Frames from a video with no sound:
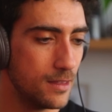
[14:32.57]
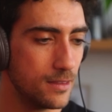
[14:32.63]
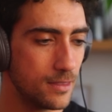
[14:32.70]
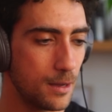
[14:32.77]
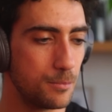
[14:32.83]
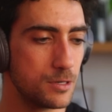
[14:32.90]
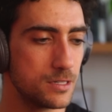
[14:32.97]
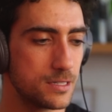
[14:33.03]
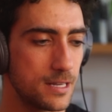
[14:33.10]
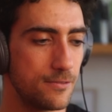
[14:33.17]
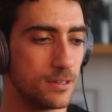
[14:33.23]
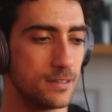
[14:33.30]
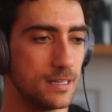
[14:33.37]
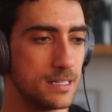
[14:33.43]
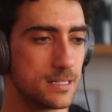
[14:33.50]
Number
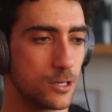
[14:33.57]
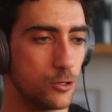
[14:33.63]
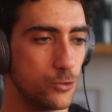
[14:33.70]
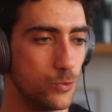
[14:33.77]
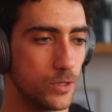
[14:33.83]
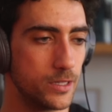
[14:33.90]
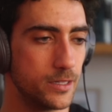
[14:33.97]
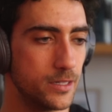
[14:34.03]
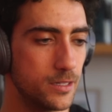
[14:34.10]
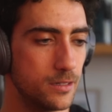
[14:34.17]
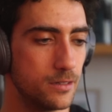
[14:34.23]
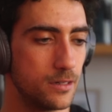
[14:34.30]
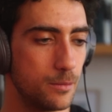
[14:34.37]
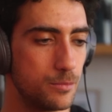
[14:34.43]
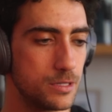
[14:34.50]
17 is a good one.
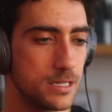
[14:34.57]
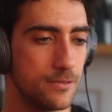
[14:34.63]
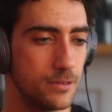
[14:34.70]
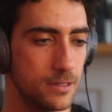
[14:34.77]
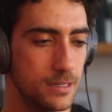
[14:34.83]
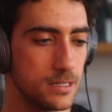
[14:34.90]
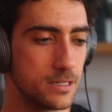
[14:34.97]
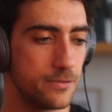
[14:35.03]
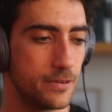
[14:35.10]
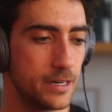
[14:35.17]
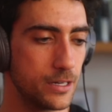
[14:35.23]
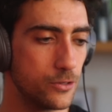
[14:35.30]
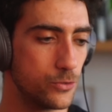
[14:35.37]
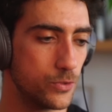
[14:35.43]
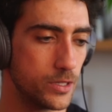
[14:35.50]
Number 17 is a very
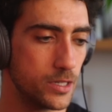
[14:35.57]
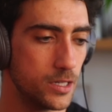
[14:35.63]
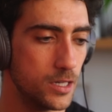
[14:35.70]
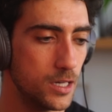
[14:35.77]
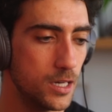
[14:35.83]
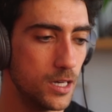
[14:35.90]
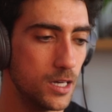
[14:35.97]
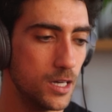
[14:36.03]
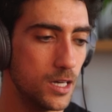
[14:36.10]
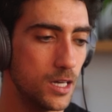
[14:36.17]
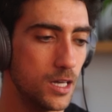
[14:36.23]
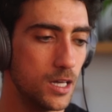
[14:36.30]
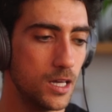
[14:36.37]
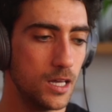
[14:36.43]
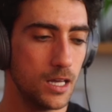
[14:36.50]
good one.
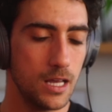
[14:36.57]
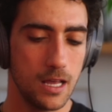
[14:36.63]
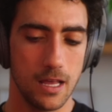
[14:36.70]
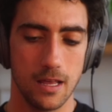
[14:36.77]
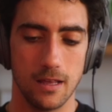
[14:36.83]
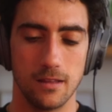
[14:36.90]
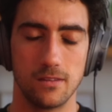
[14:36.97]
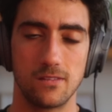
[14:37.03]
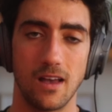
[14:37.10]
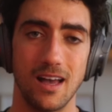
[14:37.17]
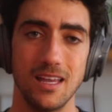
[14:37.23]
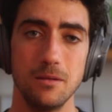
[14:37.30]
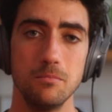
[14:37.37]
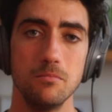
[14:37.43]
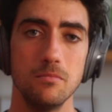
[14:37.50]

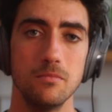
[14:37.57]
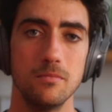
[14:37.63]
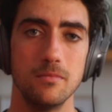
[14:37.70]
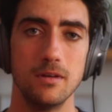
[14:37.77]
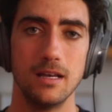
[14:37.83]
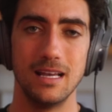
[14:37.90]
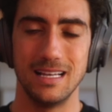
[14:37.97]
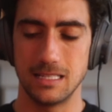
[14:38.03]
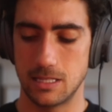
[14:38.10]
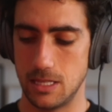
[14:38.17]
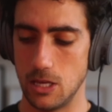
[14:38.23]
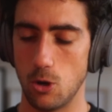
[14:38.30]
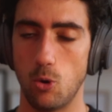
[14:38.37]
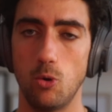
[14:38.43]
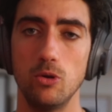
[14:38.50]
Time is the
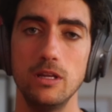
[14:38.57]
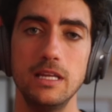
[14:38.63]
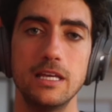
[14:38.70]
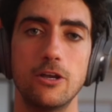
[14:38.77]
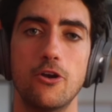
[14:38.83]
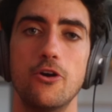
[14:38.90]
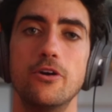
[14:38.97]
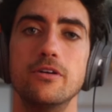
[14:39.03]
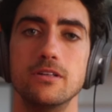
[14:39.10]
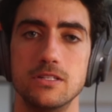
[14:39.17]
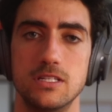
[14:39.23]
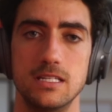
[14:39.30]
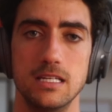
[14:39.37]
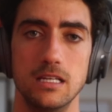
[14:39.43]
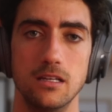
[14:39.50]
only
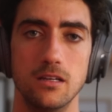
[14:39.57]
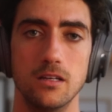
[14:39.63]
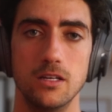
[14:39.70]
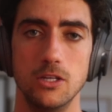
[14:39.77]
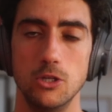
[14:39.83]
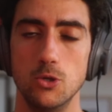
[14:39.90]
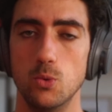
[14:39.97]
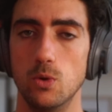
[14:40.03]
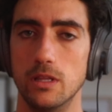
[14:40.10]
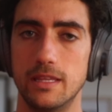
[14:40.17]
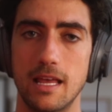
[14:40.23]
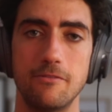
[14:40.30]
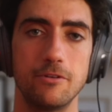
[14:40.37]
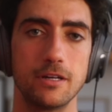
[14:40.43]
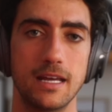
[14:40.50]
currency you will
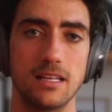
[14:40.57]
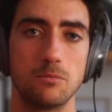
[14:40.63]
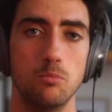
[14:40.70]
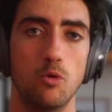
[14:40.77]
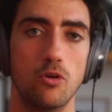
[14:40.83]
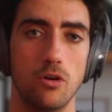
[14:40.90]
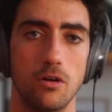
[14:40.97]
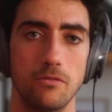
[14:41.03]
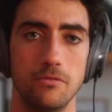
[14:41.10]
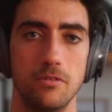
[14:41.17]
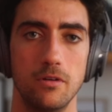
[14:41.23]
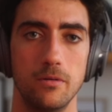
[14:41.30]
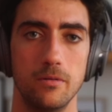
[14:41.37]
never get more of.